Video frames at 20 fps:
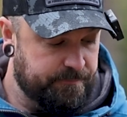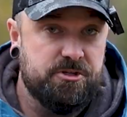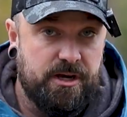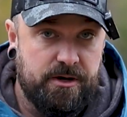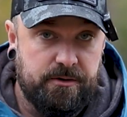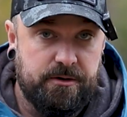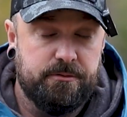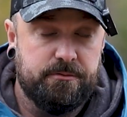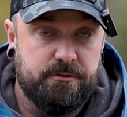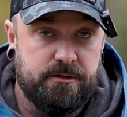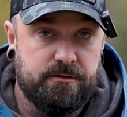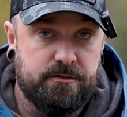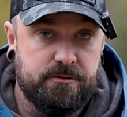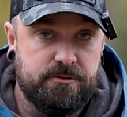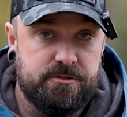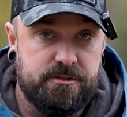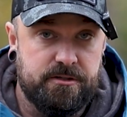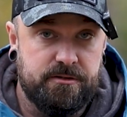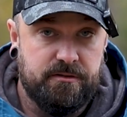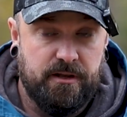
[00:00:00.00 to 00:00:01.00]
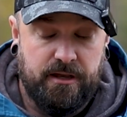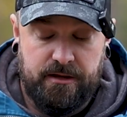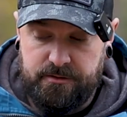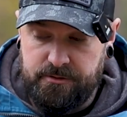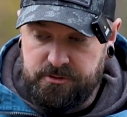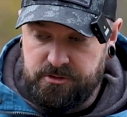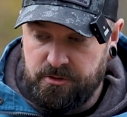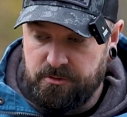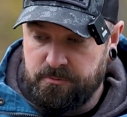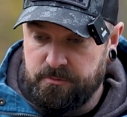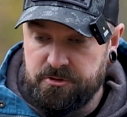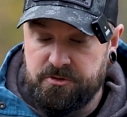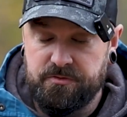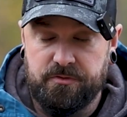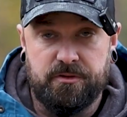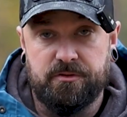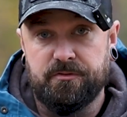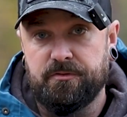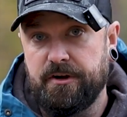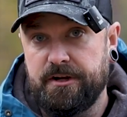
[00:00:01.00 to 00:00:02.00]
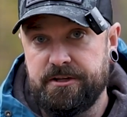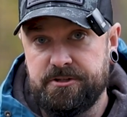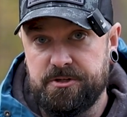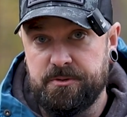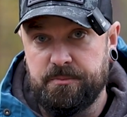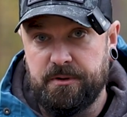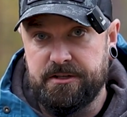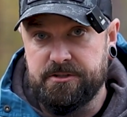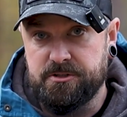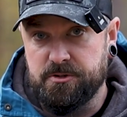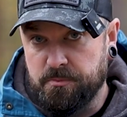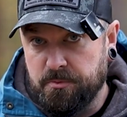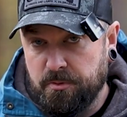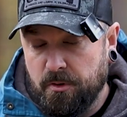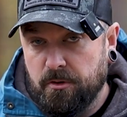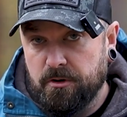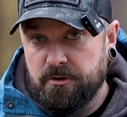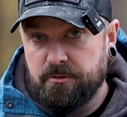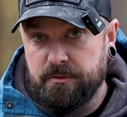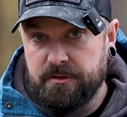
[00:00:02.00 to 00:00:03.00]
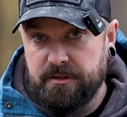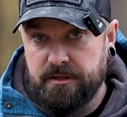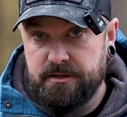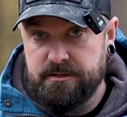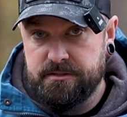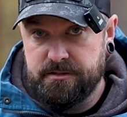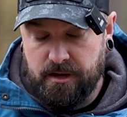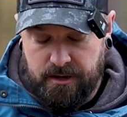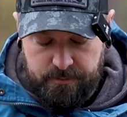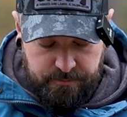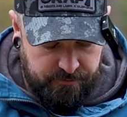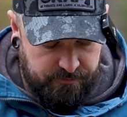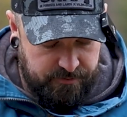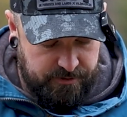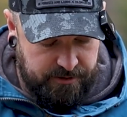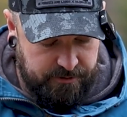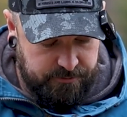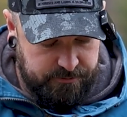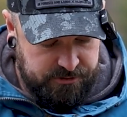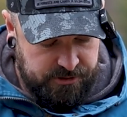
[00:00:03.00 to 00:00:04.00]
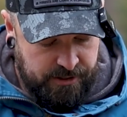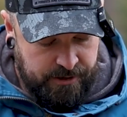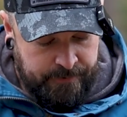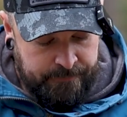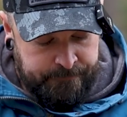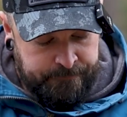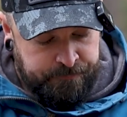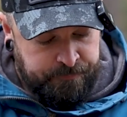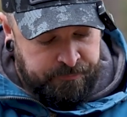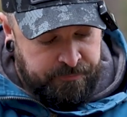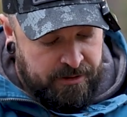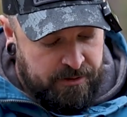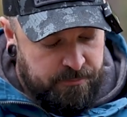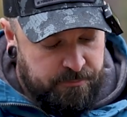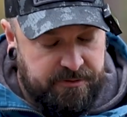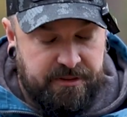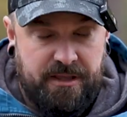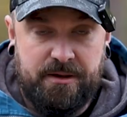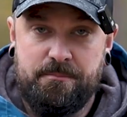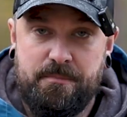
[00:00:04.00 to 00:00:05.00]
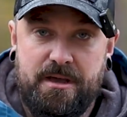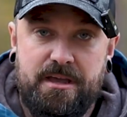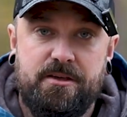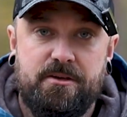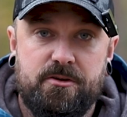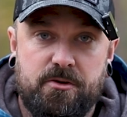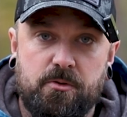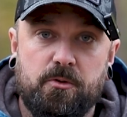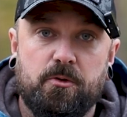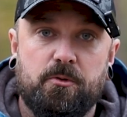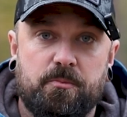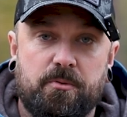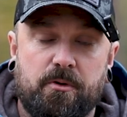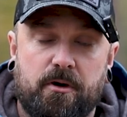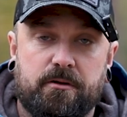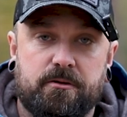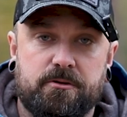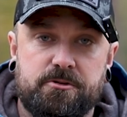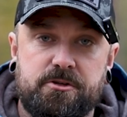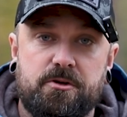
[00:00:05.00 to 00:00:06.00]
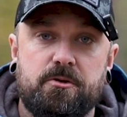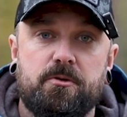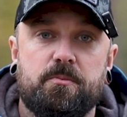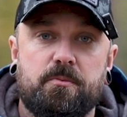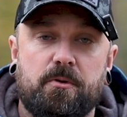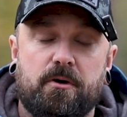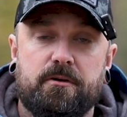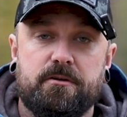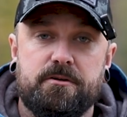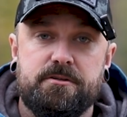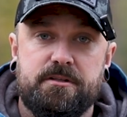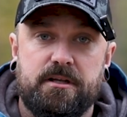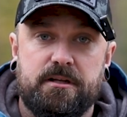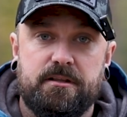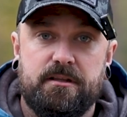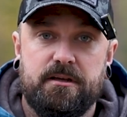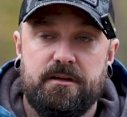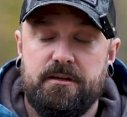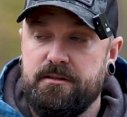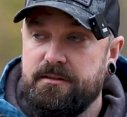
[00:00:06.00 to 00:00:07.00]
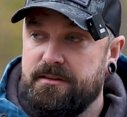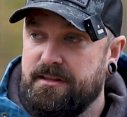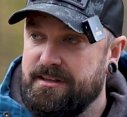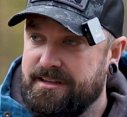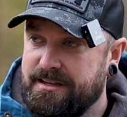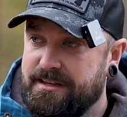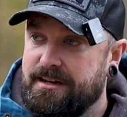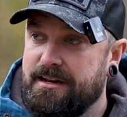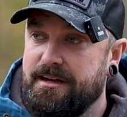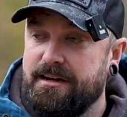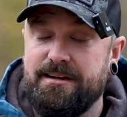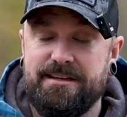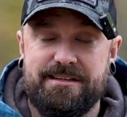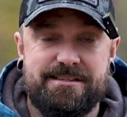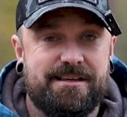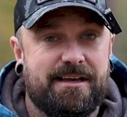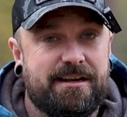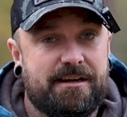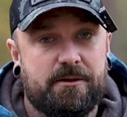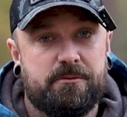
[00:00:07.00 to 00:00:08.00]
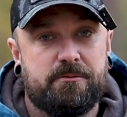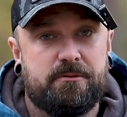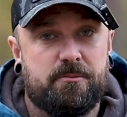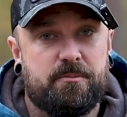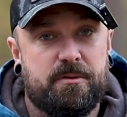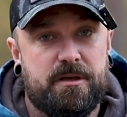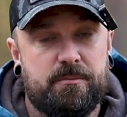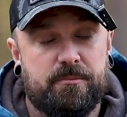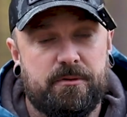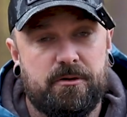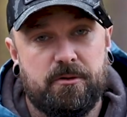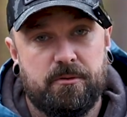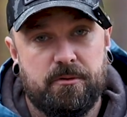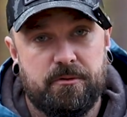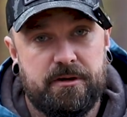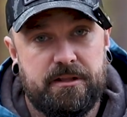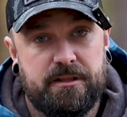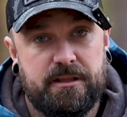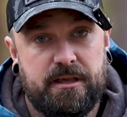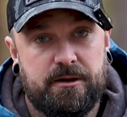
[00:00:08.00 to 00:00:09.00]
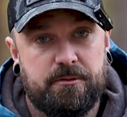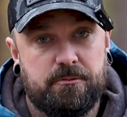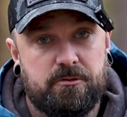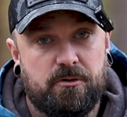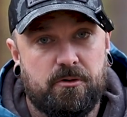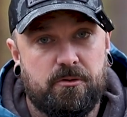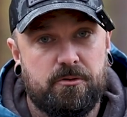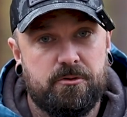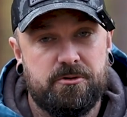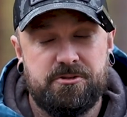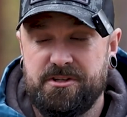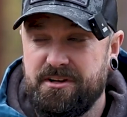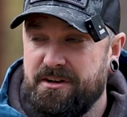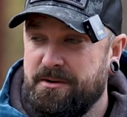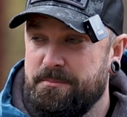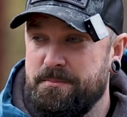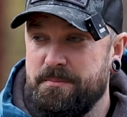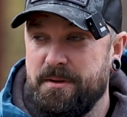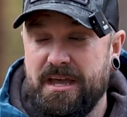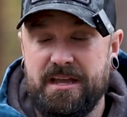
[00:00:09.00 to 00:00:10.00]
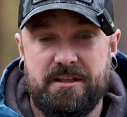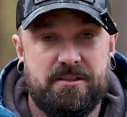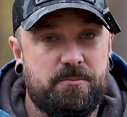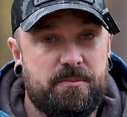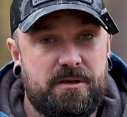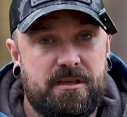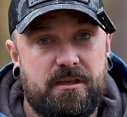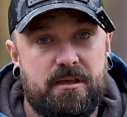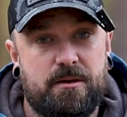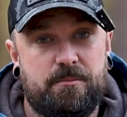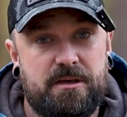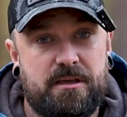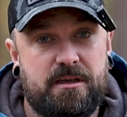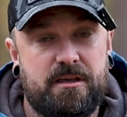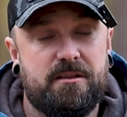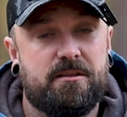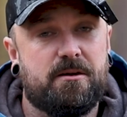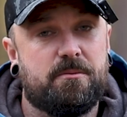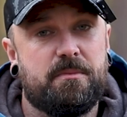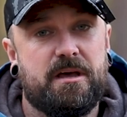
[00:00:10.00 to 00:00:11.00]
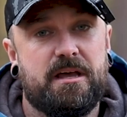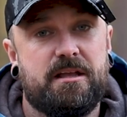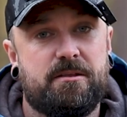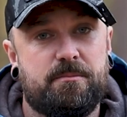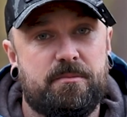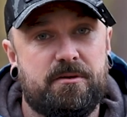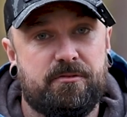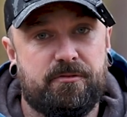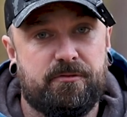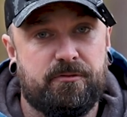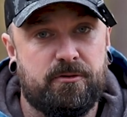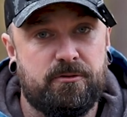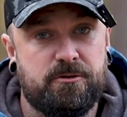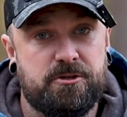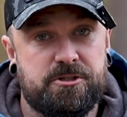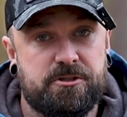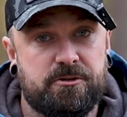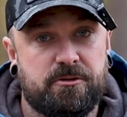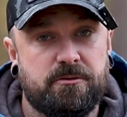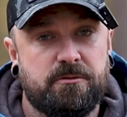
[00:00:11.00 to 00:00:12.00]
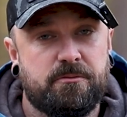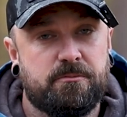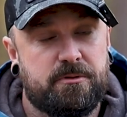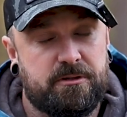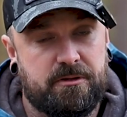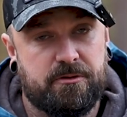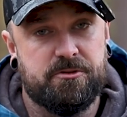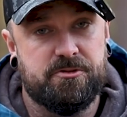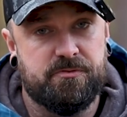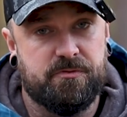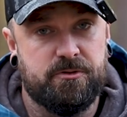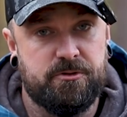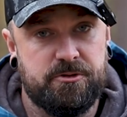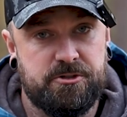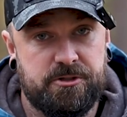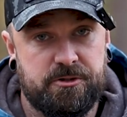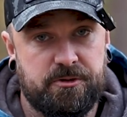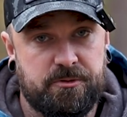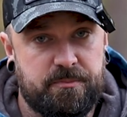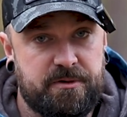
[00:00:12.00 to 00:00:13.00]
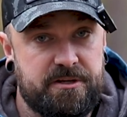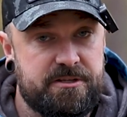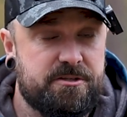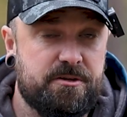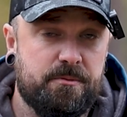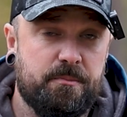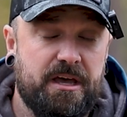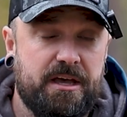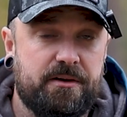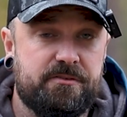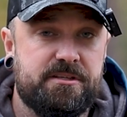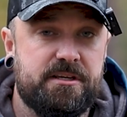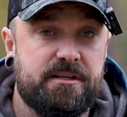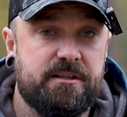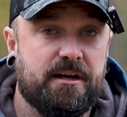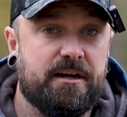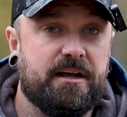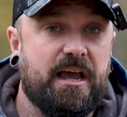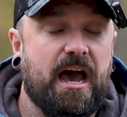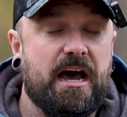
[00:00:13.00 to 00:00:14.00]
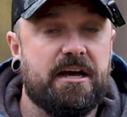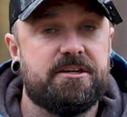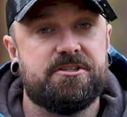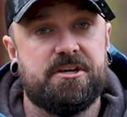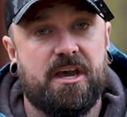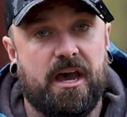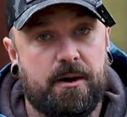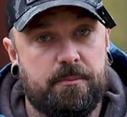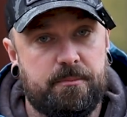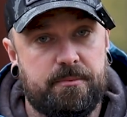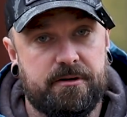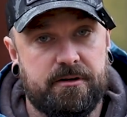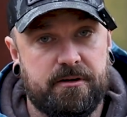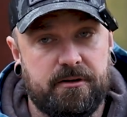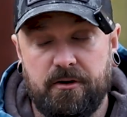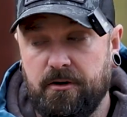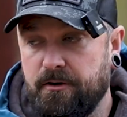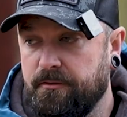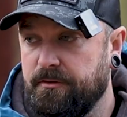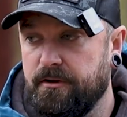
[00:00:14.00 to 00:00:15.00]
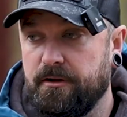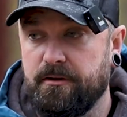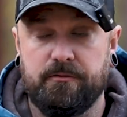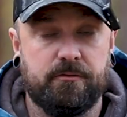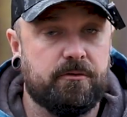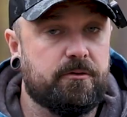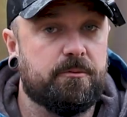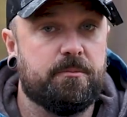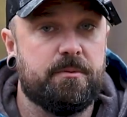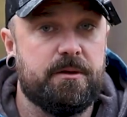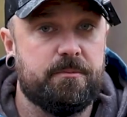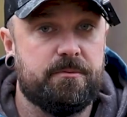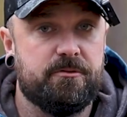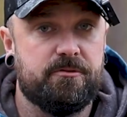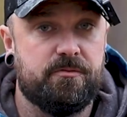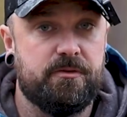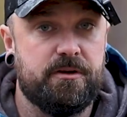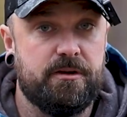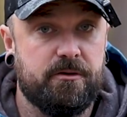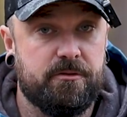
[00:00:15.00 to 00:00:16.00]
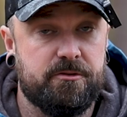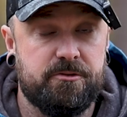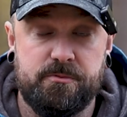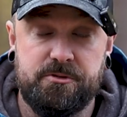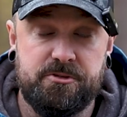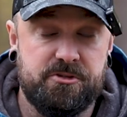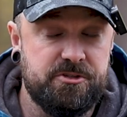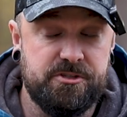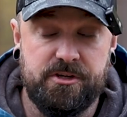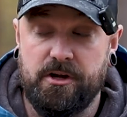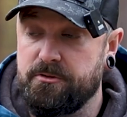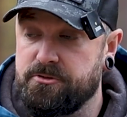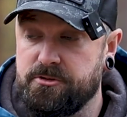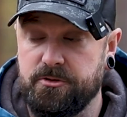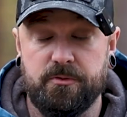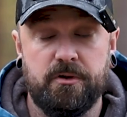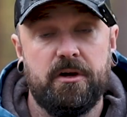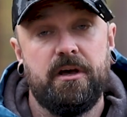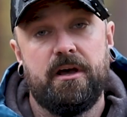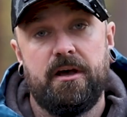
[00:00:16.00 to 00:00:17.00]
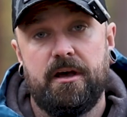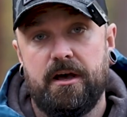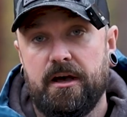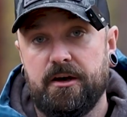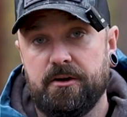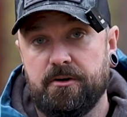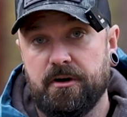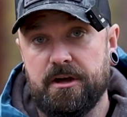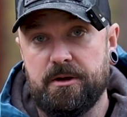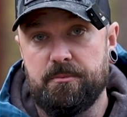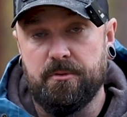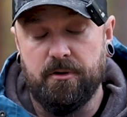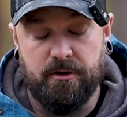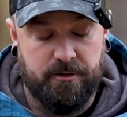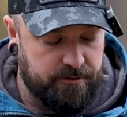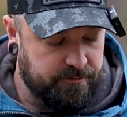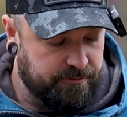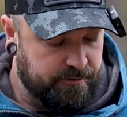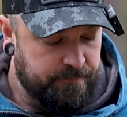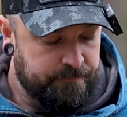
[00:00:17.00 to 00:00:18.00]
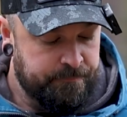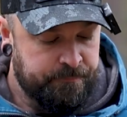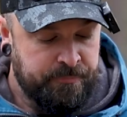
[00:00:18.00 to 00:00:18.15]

Shout out to Dustin, thank you so much for the friendship and support with these type of videos. But they make cool products that they clearly send out to people who are in the outdoors. They're not made to be gimmicky, they're made to be functional with those functional bits. You may have seen their cash cap in an awful lot of other people's videos, which is also a great product.